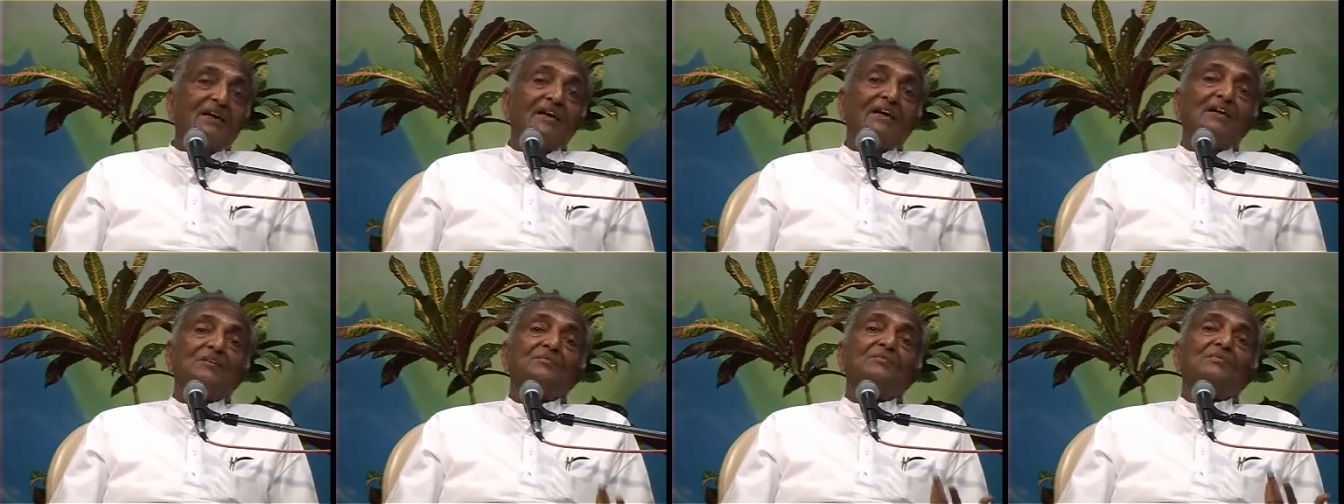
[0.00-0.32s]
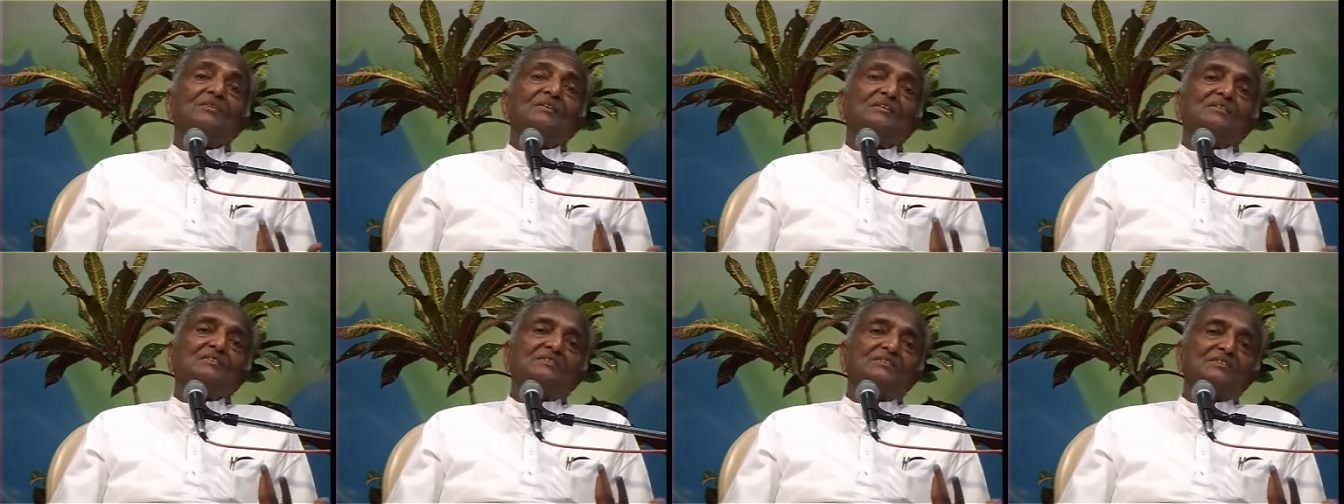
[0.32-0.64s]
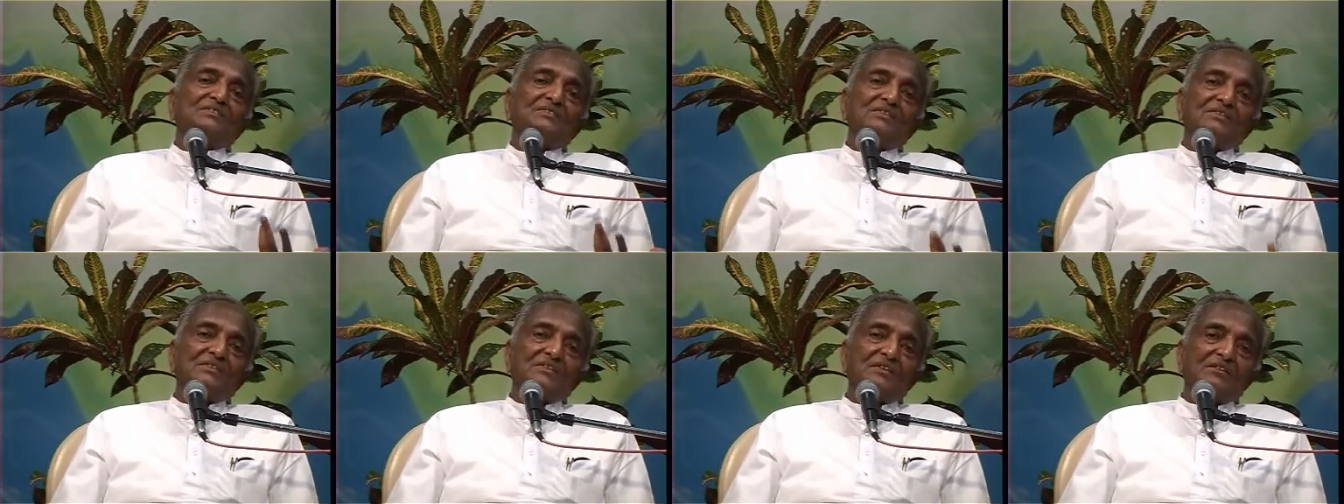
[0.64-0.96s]

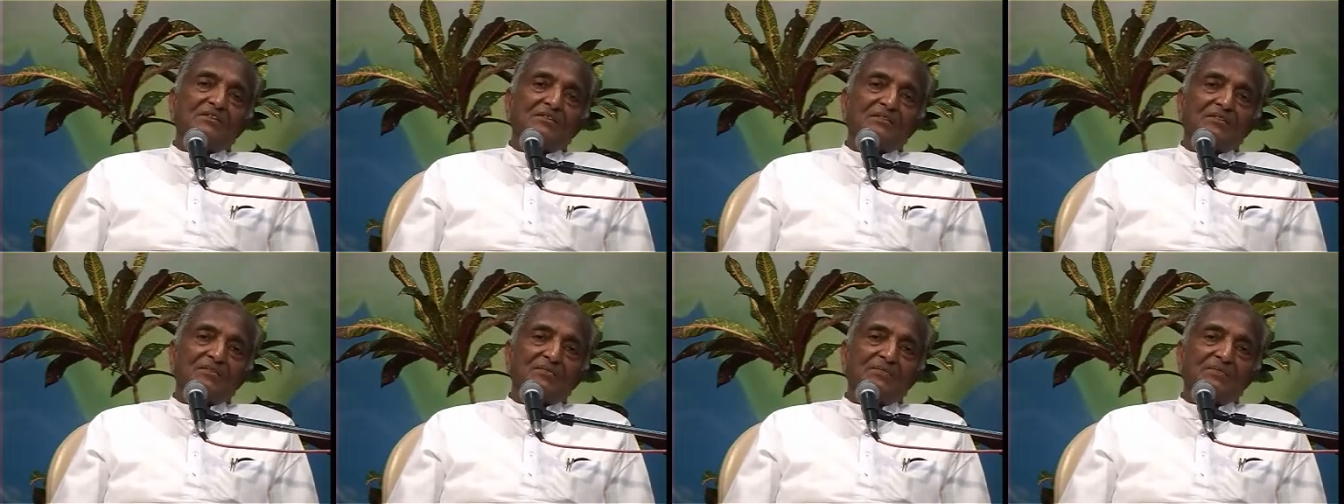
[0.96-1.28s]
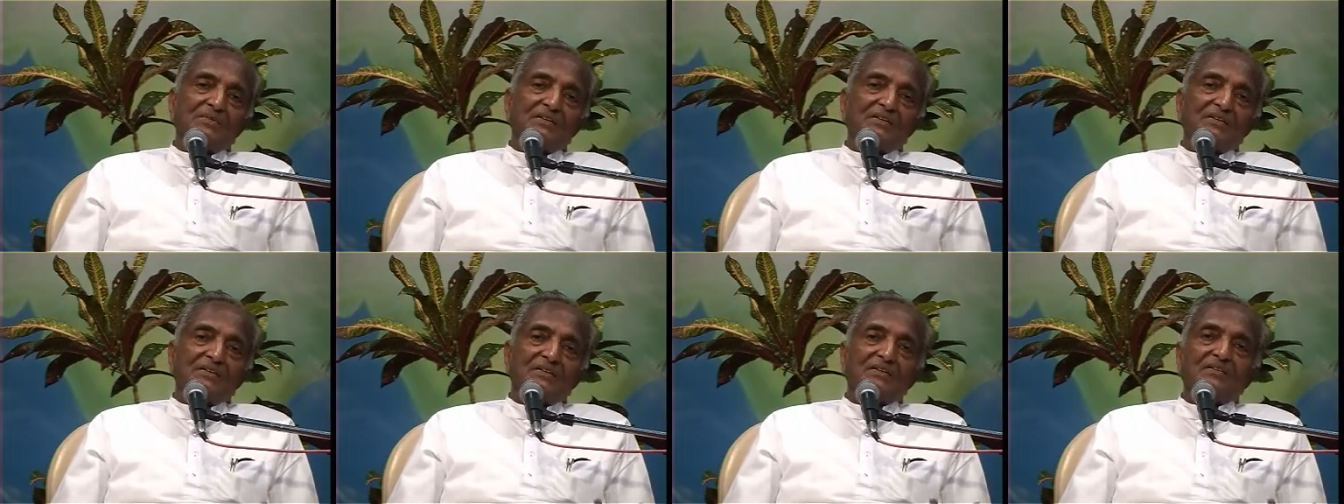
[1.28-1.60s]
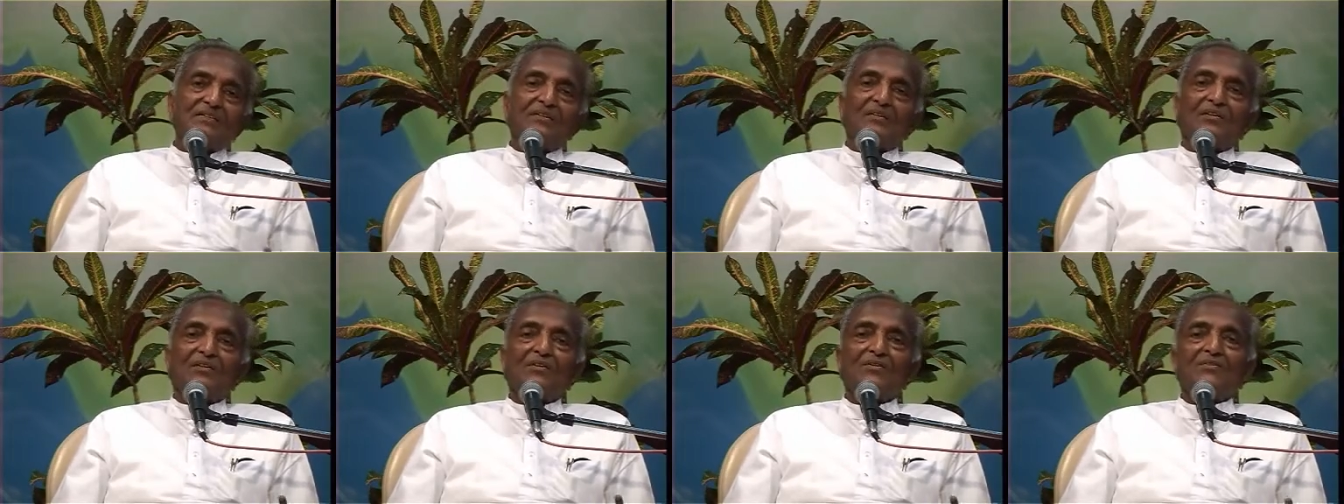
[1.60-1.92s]
administrative development,
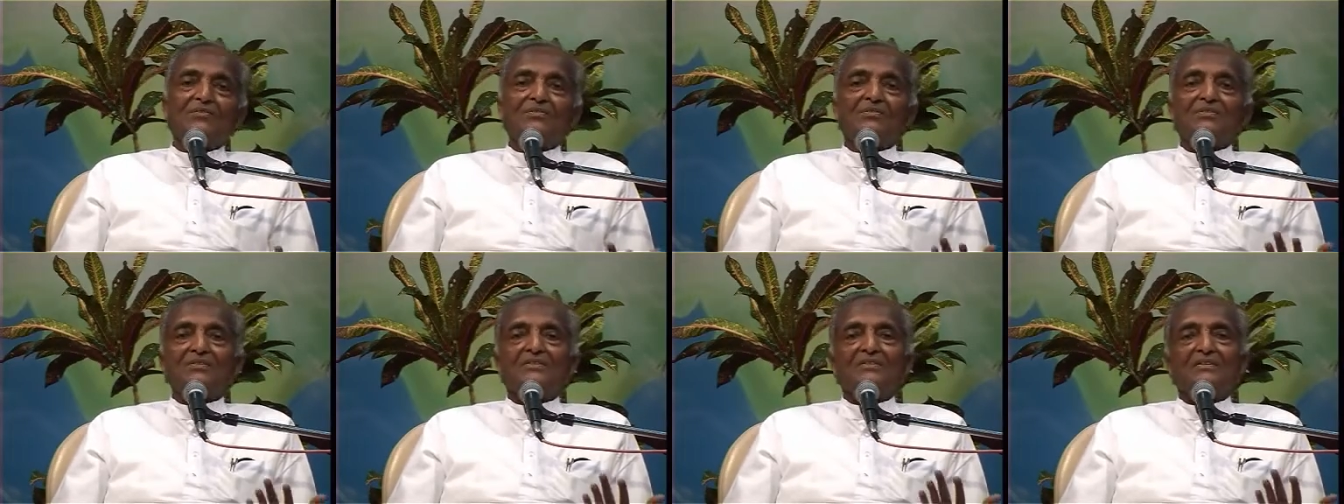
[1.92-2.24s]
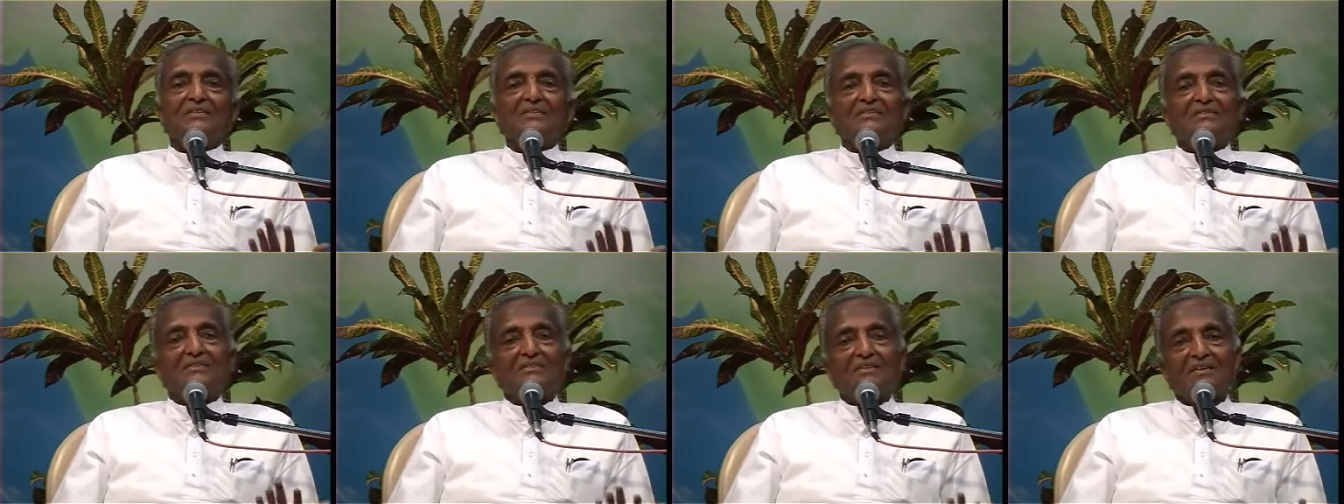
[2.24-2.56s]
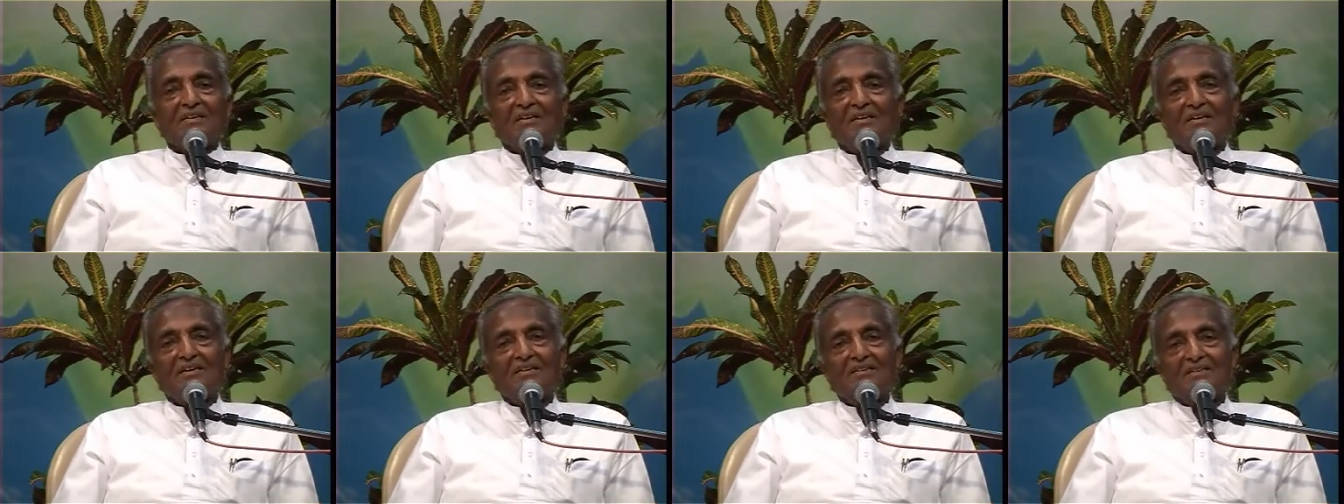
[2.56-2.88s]
and all those things
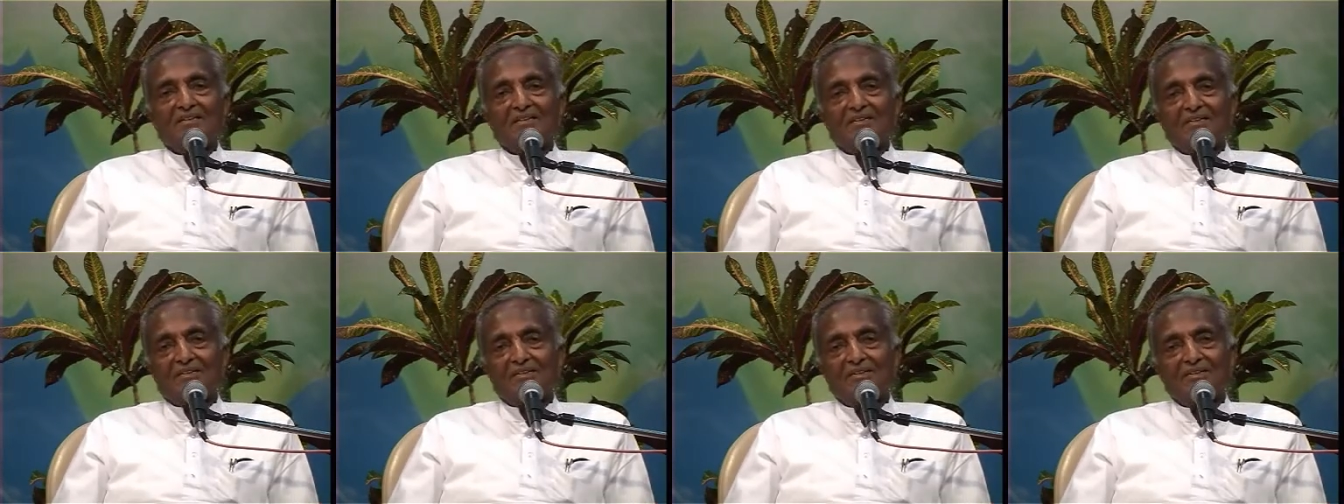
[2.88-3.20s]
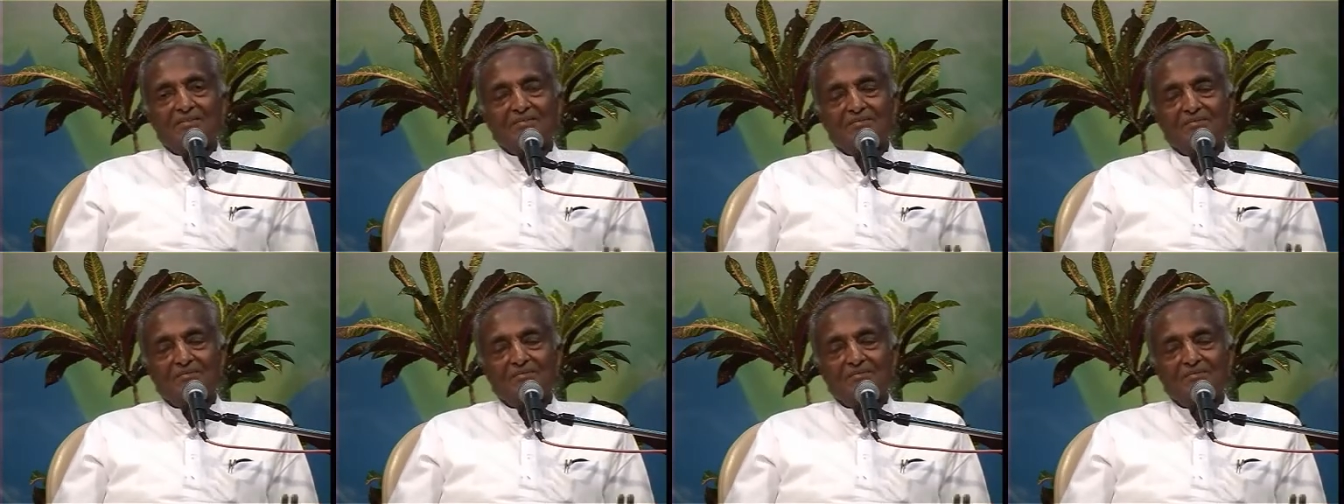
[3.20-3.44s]
are there.